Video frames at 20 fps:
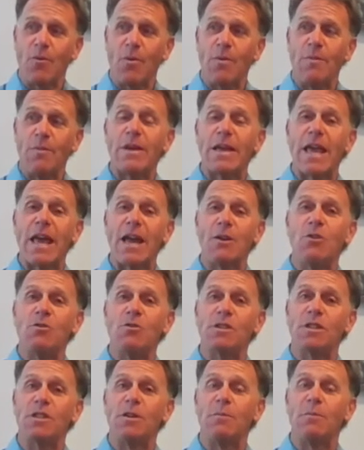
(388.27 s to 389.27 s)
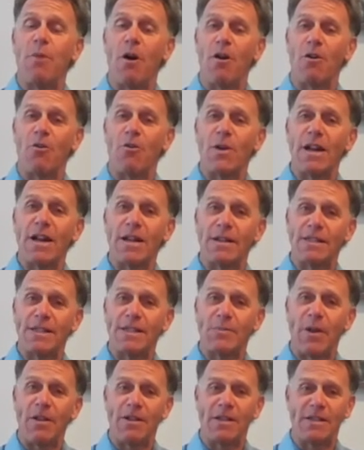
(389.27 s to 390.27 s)
We began using the Barton reading and
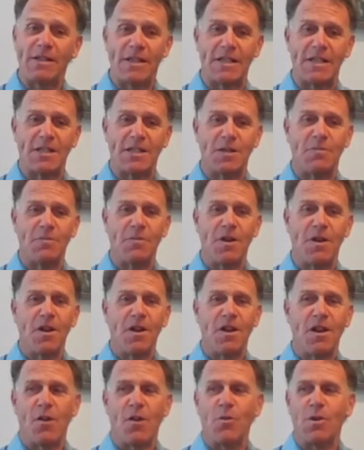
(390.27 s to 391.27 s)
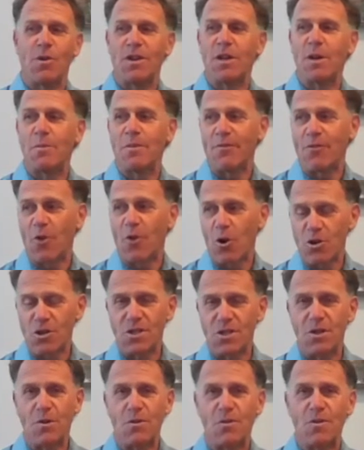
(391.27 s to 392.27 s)
spelling system with a number of her
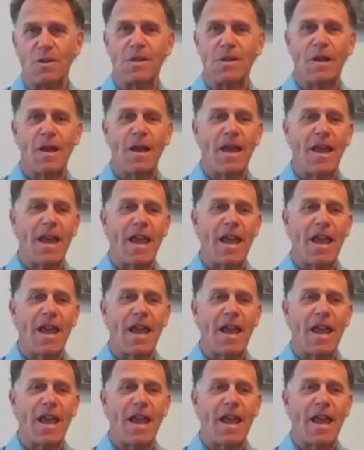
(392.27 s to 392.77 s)
students,